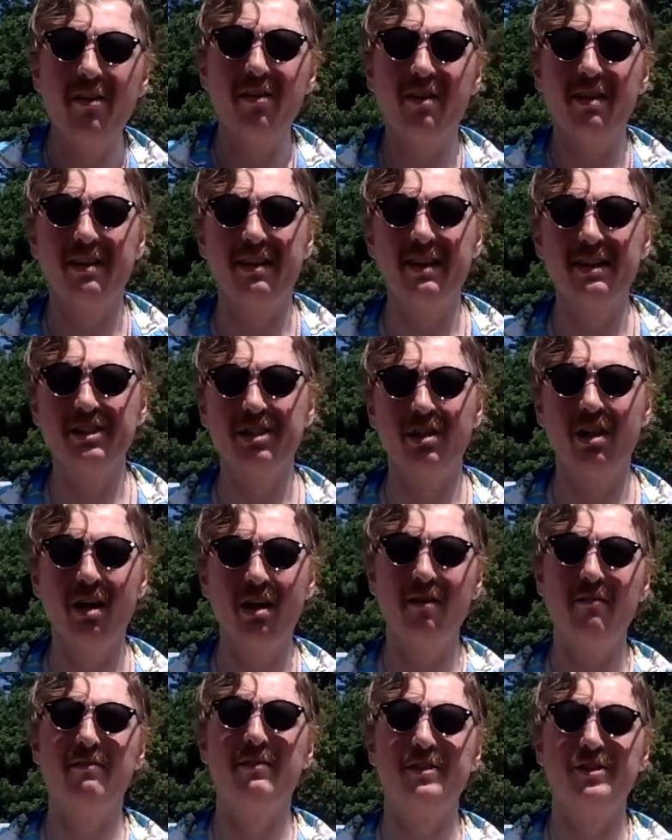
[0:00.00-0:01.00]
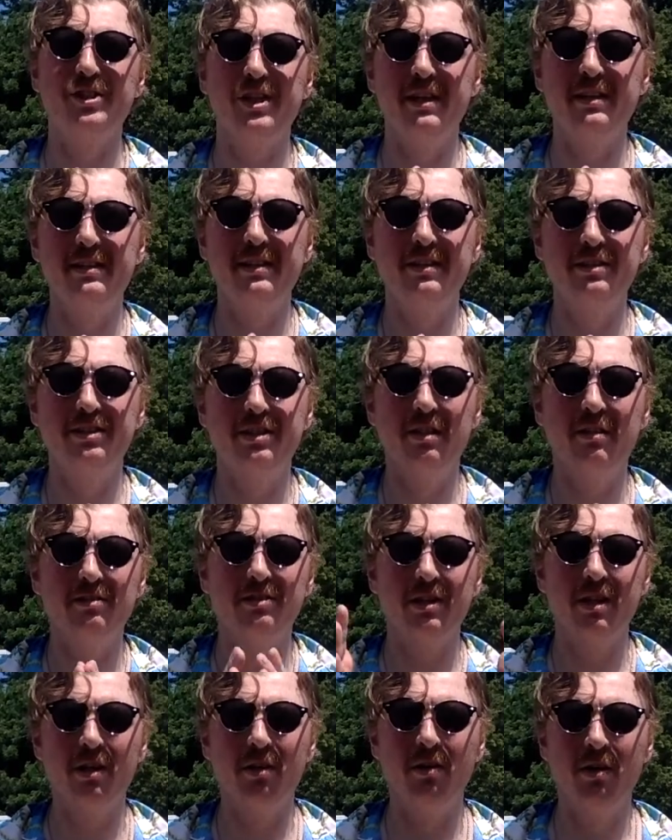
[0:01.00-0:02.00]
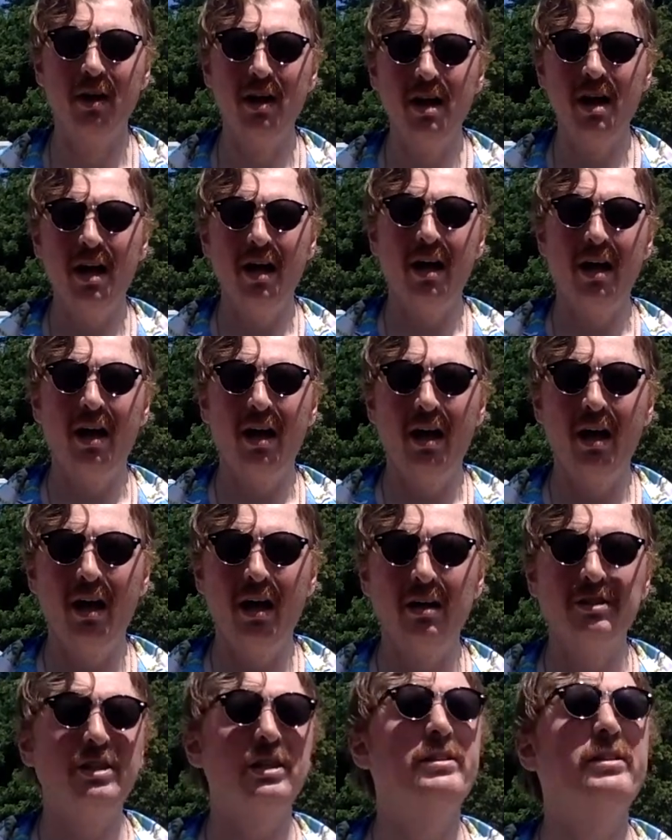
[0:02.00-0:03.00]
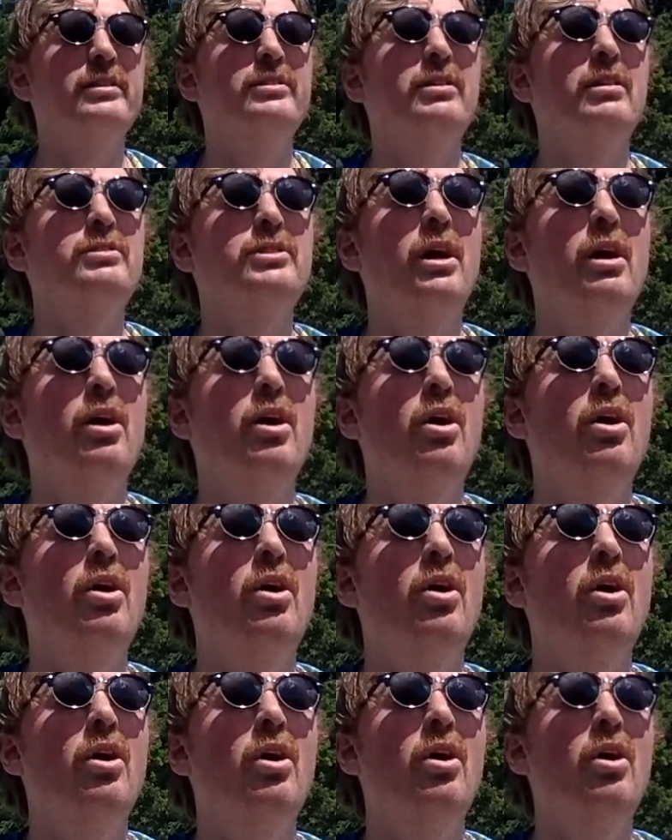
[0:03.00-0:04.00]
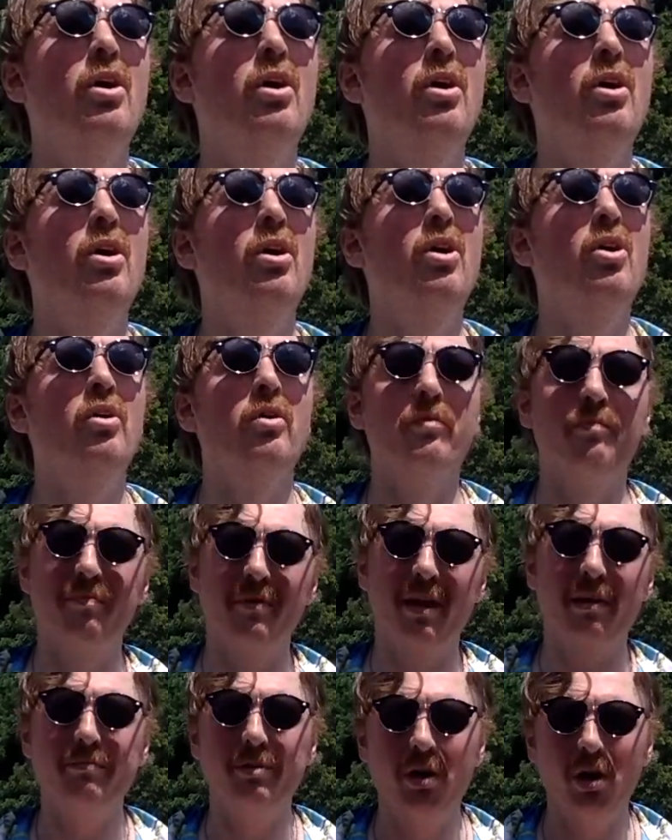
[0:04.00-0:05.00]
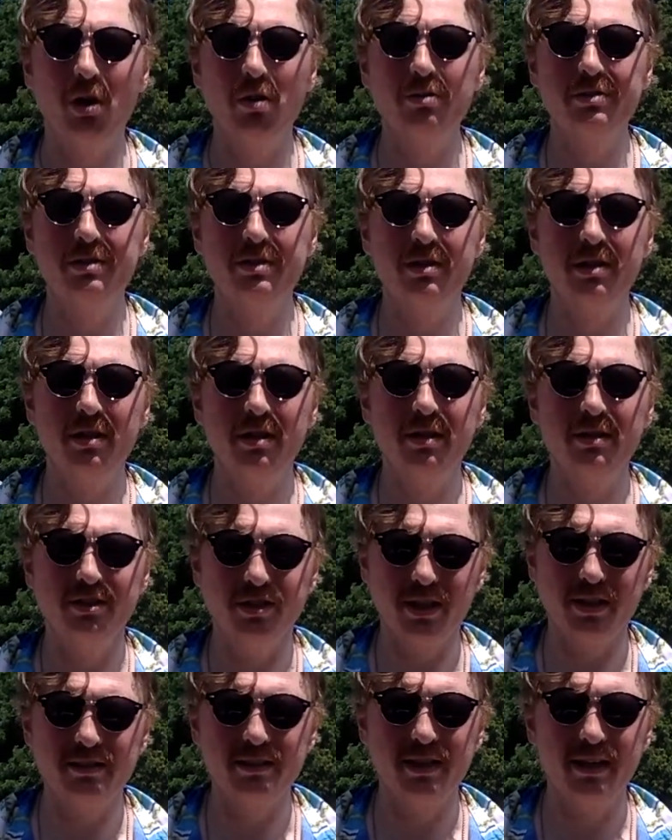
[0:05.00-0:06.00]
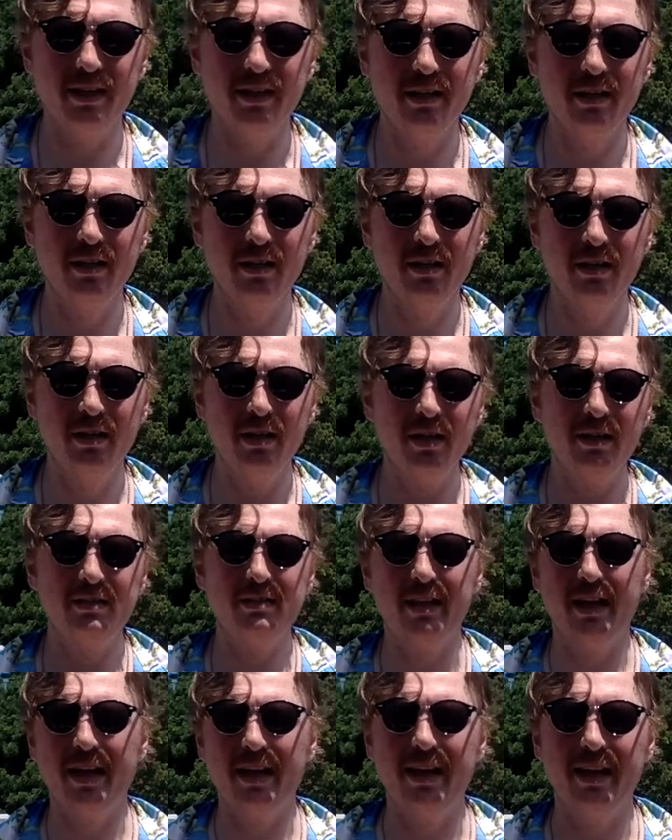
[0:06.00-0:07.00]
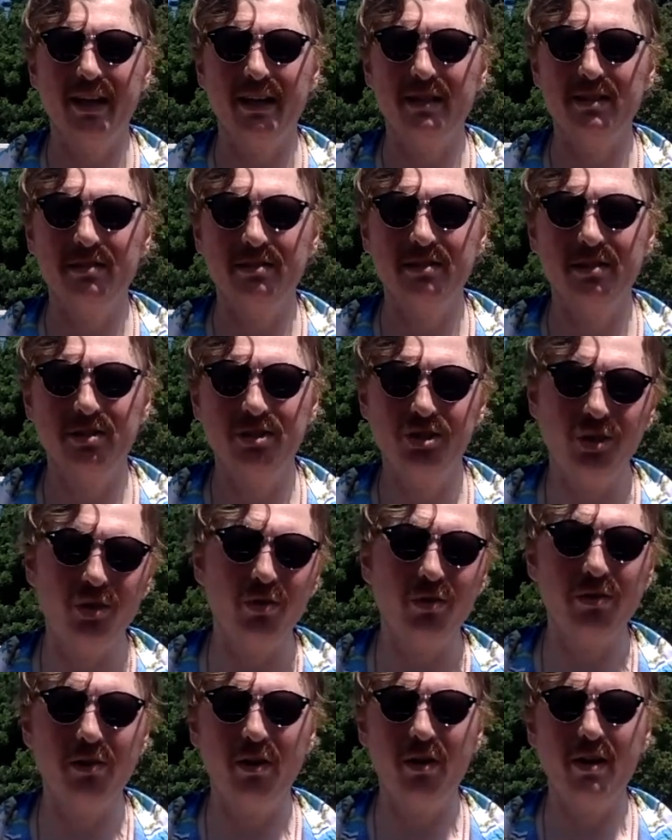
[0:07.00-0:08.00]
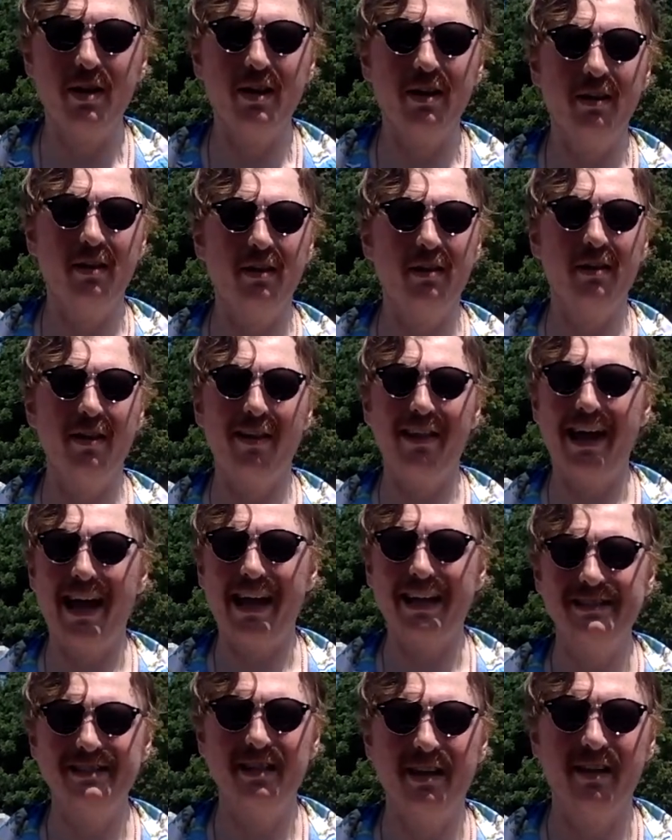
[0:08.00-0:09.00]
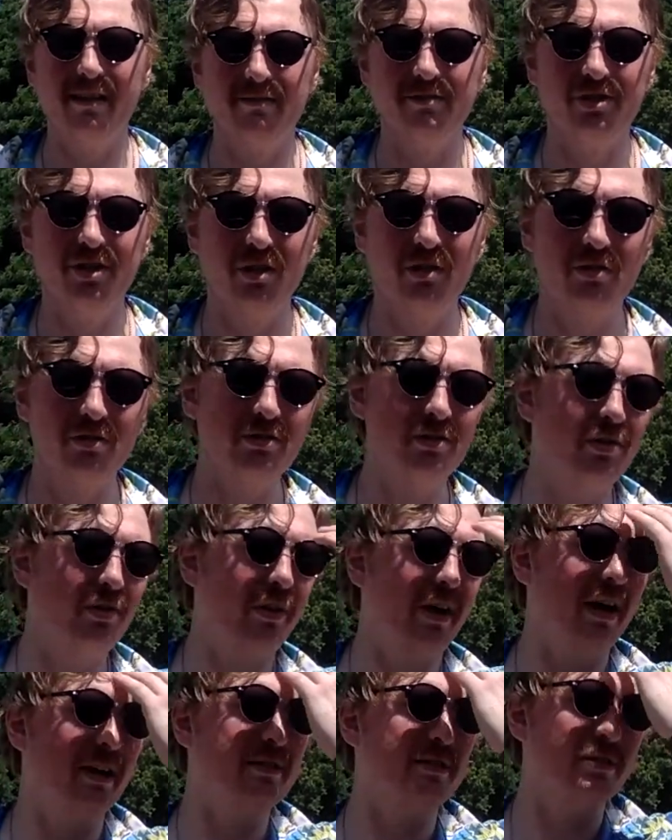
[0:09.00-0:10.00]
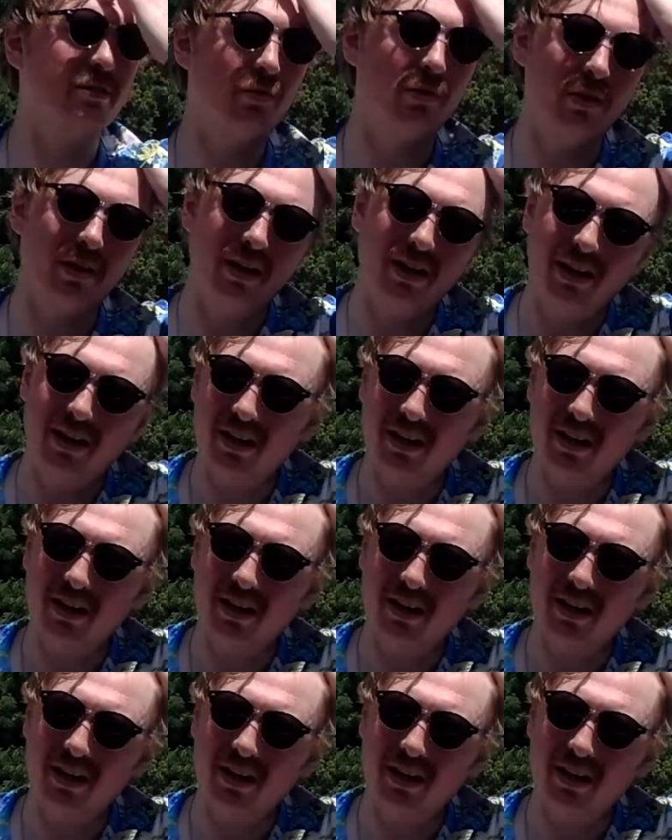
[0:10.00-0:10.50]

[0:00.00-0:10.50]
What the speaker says: edition of the JT Show. JT Show! I'm your host, JT. Today is June 30th, the last day of June 2020.